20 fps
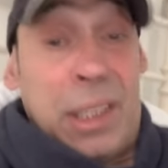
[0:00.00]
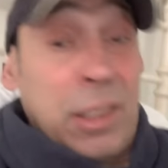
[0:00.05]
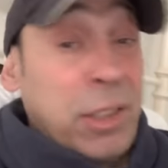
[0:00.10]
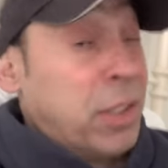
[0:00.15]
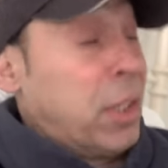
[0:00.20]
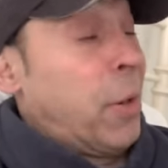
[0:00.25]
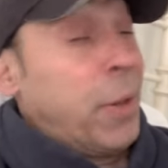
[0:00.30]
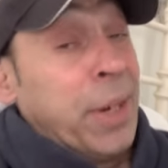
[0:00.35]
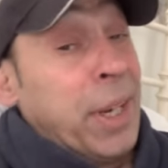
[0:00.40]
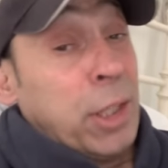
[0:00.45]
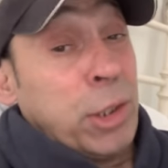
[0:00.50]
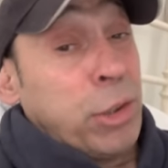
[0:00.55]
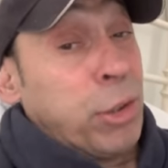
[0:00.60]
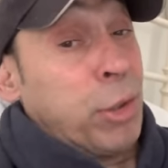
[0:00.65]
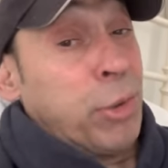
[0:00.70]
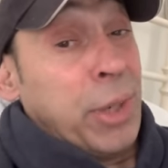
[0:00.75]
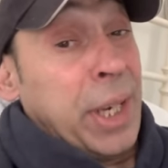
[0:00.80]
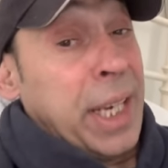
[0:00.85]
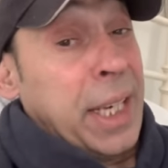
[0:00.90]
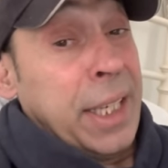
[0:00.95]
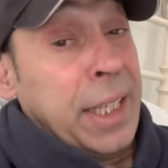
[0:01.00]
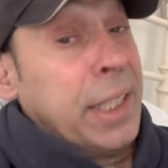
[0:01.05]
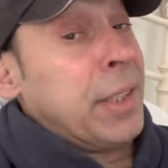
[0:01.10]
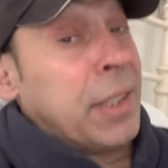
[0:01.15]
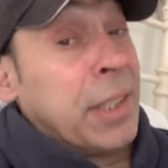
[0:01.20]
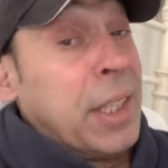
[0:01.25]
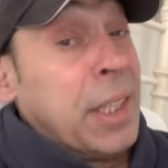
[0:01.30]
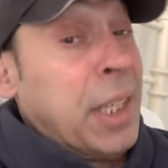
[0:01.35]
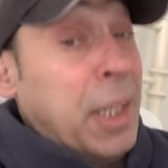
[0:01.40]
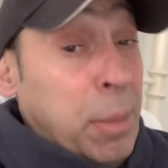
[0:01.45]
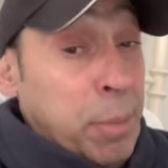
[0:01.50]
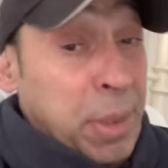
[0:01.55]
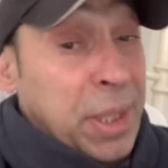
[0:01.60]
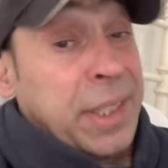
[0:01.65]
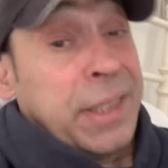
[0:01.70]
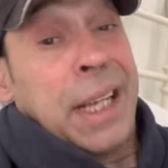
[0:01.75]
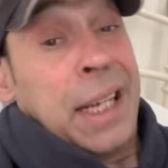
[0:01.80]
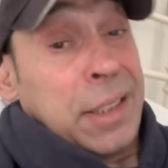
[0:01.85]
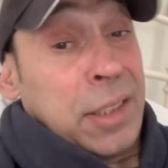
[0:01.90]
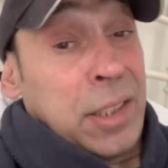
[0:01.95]
Don't know how true that is,
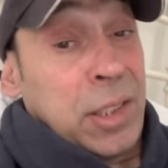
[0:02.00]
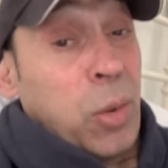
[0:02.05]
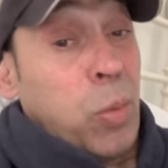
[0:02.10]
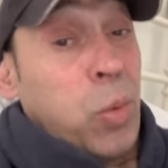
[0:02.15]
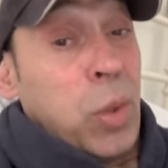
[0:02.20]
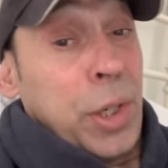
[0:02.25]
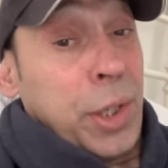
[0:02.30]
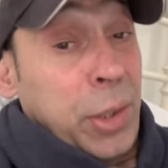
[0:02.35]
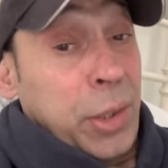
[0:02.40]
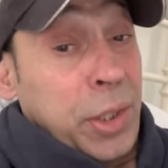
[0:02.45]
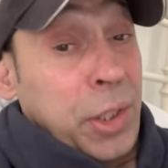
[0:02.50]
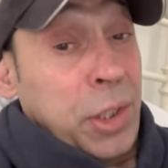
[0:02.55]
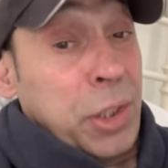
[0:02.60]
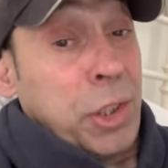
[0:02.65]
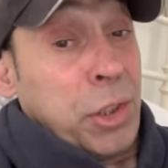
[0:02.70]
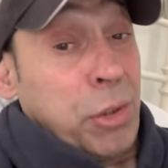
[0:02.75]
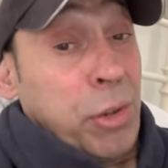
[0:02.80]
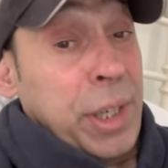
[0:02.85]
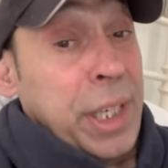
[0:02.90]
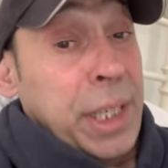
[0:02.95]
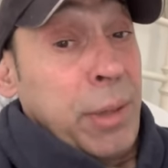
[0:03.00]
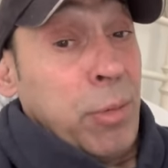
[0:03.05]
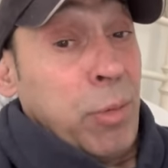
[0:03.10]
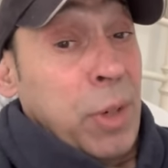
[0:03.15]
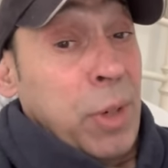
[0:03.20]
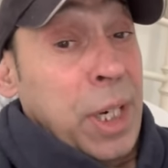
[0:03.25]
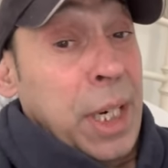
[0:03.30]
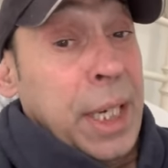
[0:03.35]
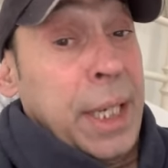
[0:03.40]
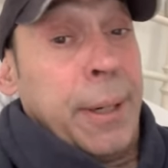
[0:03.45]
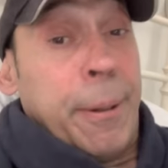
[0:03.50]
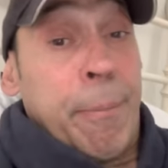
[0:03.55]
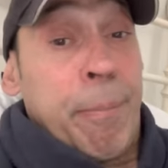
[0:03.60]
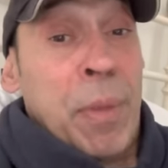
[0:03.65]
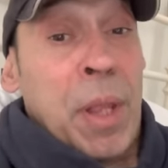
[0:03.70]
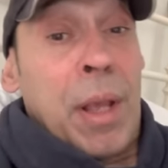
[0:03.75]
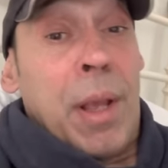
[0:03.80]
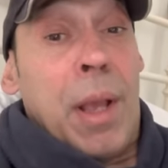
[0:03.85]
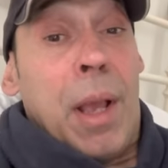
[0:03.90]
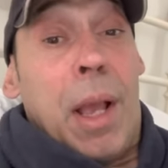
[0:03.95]
but that's the word on the street, right?
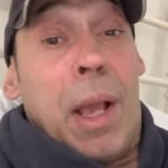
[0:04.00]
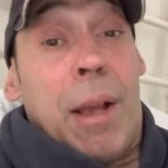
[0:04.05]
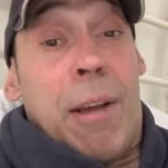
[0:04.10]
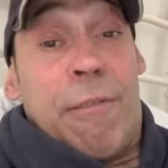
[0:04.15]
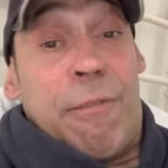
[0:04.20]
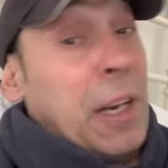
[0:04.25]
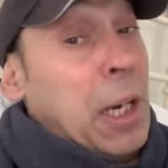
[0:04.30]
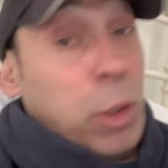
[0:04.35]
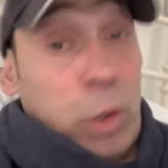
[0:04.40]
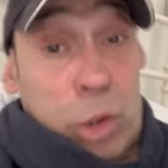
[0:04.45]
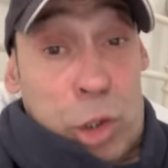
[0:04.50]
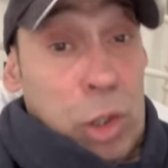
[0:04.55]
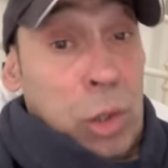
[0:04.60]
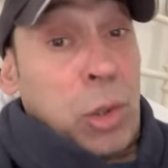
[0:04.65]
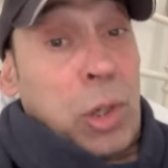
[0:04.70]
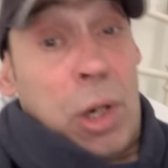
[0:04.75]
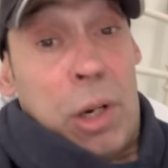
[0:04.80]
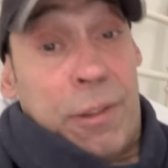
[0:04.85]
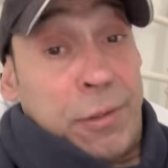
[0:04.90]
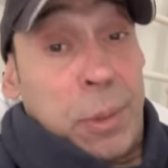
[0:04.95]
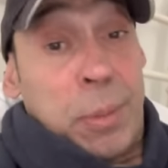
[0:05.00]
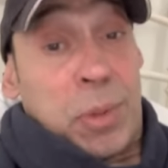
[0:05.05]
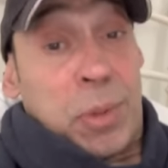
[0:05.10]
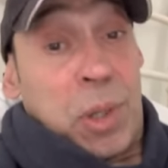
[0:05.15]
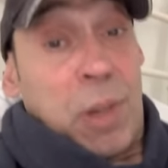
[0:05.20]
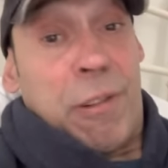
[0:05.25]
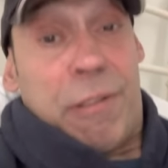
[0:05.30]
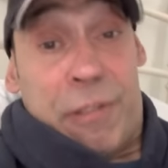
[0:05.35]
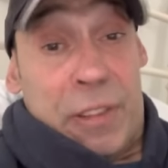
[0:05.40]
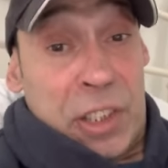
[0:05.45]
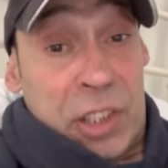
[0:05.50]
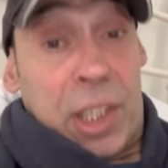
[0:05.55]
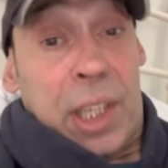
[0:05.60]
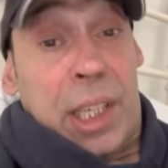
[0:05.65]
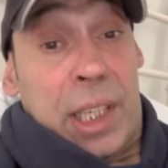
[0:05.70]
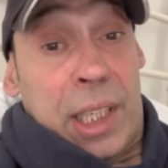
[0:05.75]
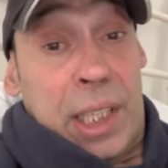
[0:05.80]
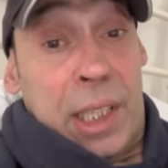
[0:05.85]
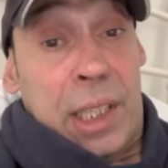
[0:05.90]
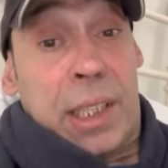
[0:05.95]
Fellows can look after himself
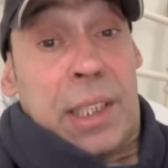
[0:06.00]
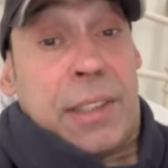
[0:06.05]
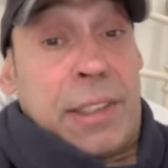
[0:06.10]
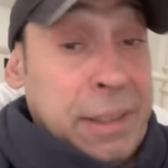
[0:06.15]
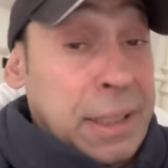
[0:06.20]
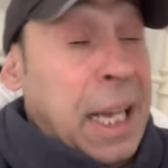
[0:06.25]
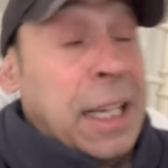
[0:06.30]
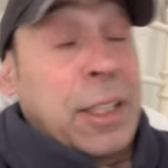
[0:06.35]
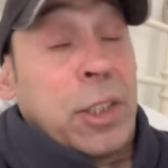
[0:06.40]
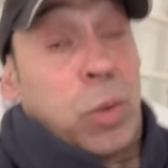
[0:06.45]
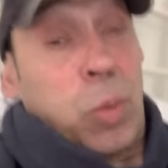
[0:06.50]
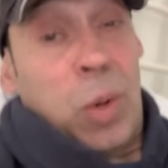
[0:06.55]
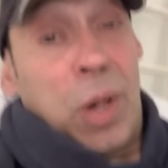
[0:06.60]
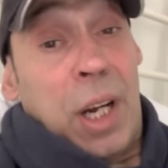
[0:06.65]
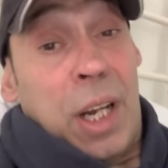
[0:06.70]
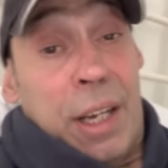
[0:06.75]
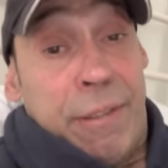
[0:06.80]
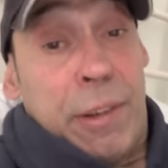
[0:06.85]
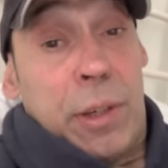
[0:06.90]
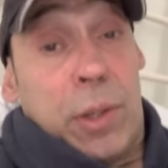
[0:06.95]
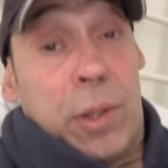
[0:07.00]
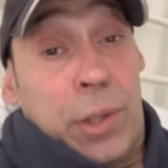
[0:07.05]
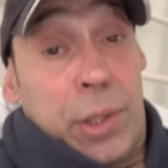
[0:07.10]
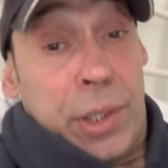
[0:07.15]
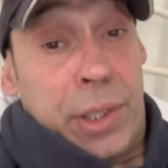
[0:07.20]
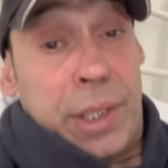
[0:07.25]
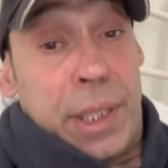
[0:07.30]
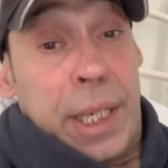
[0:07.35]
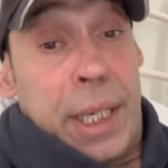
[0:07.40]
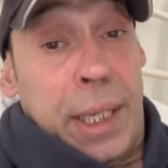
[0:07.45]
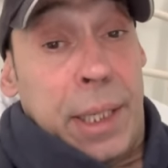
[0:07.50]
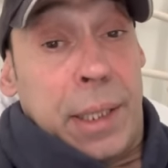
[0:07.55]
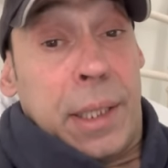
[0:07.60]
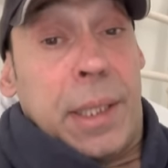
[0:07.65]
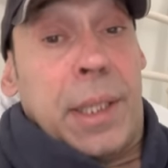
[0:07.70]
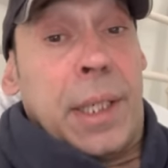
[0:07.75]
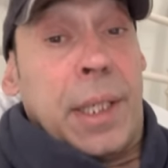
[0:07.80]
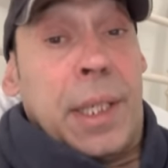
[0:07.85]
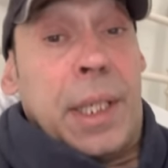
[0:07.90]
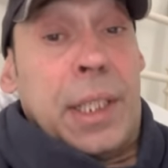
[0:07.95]
physically. That's what I've heard, yeah?
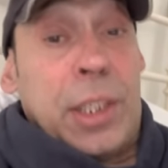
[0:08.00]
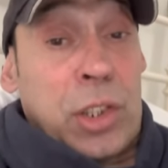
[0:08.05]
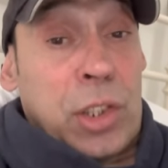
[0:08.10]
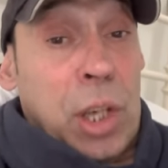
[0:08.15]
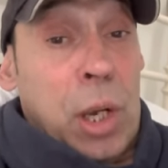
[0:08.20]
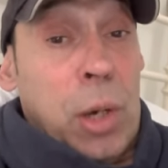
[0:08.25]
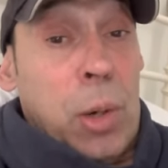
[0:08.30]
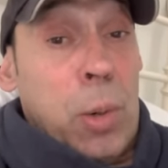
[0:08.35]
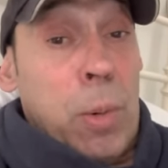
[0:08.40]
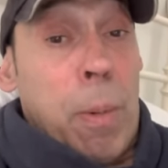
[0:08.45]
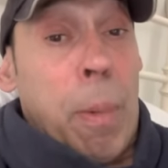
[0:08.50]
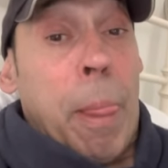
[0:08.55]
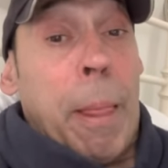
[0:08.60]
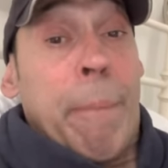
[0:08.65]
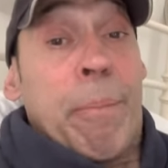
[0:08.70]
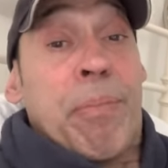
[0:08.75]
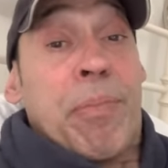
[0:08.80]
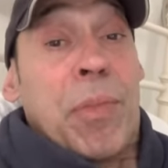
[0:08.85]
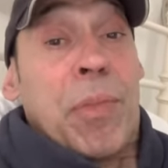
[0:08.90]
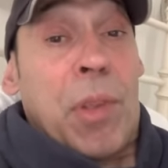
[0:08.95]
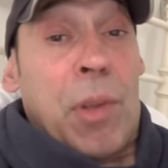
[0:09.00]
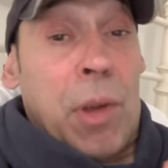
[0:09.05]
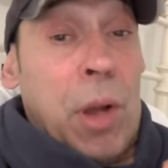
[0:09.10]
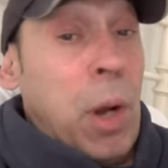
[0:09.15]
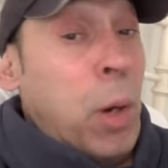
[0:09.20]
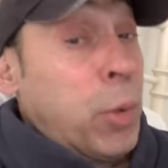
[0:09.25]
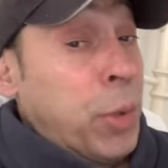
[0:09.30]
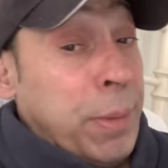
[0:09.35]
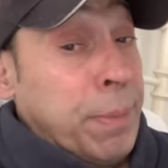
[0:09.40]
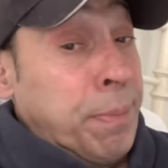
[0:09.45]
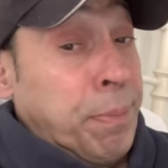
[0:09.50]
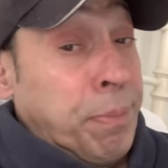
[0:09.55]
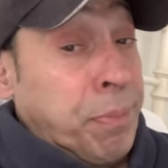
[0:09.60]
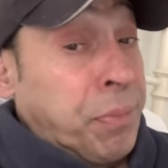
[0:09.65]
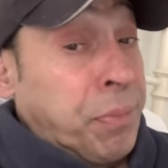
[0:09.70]
So, hold on.